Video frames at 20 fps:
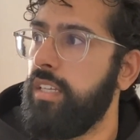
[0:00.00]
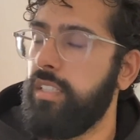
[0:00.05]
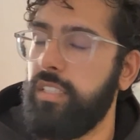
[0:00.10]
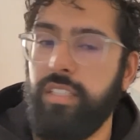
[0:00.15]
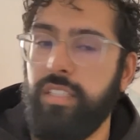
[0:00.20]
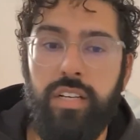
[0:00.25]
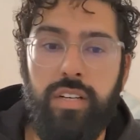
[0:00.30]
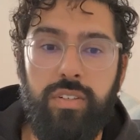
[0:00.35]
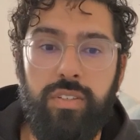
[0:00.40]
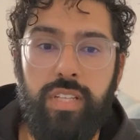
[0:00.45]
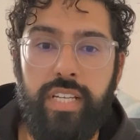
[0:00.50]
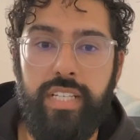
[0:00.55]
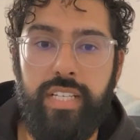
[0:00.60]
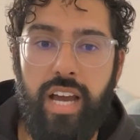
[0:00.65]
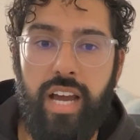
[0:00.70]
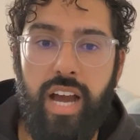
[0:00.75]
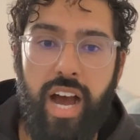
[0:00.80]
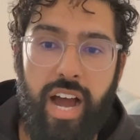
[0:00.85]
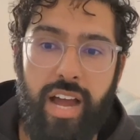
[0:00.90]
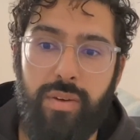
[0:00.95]
you know,
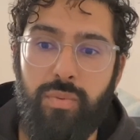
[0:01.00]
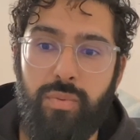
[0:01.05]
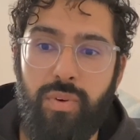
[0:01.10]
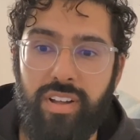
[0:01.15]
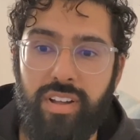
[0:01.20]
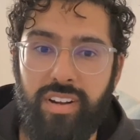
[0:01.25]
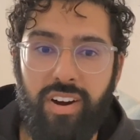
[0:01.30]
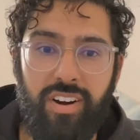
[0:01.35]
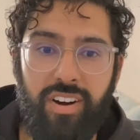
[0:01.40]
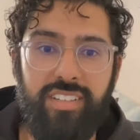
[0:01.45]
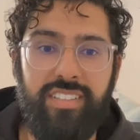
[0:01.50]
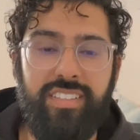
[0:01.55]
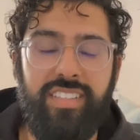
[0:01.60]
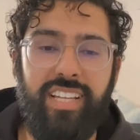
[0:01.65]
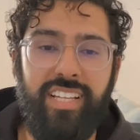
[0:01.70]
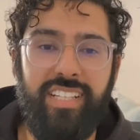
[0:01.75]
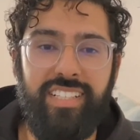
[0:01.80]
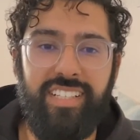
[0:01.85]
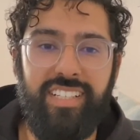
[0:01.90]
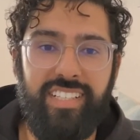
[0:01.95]
like I want art
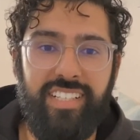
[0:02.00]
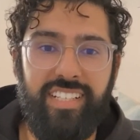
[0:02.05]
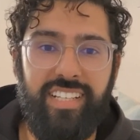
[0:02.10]
that